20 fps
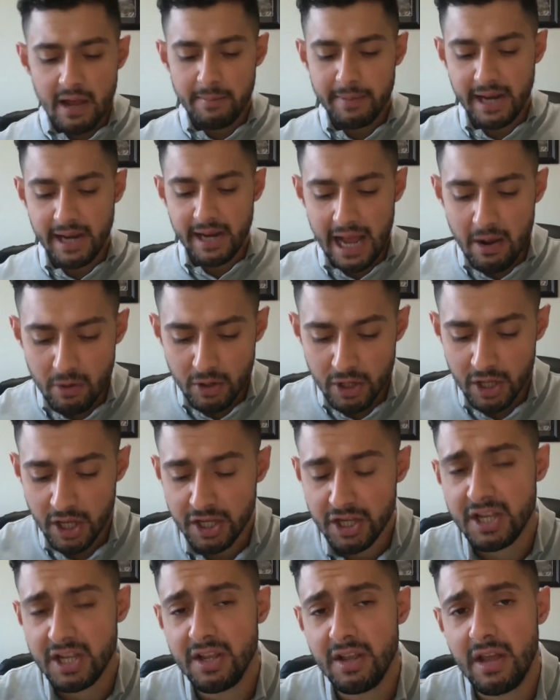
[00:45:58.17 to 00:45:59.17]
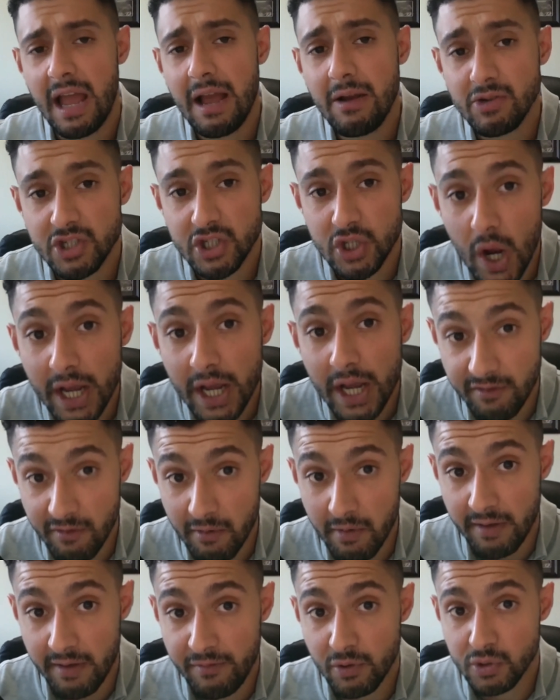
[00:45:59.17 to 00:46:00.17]
I mean, outside of
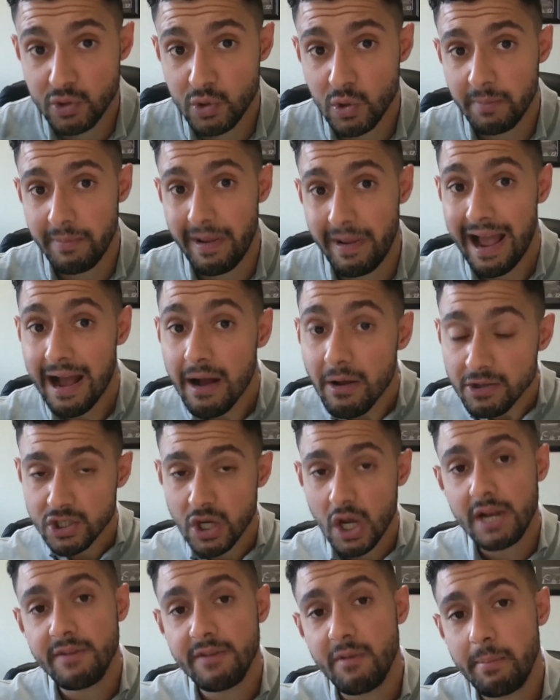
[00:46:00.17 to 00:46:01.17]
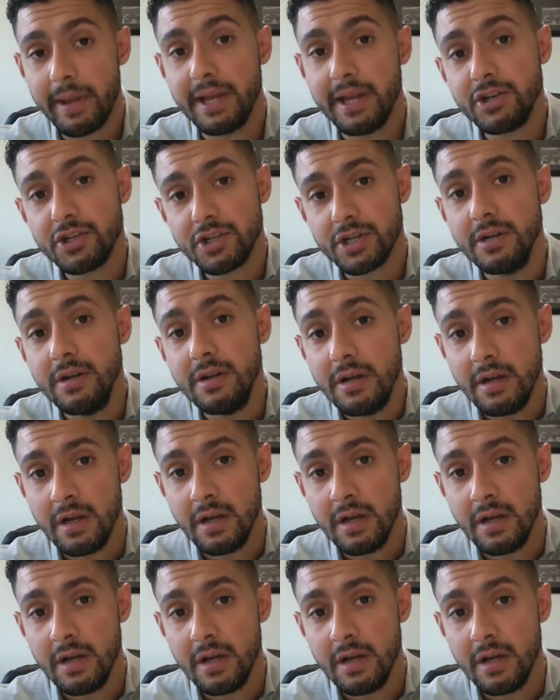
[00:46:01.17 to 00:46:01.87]
it, if you're talking about outside of a pension,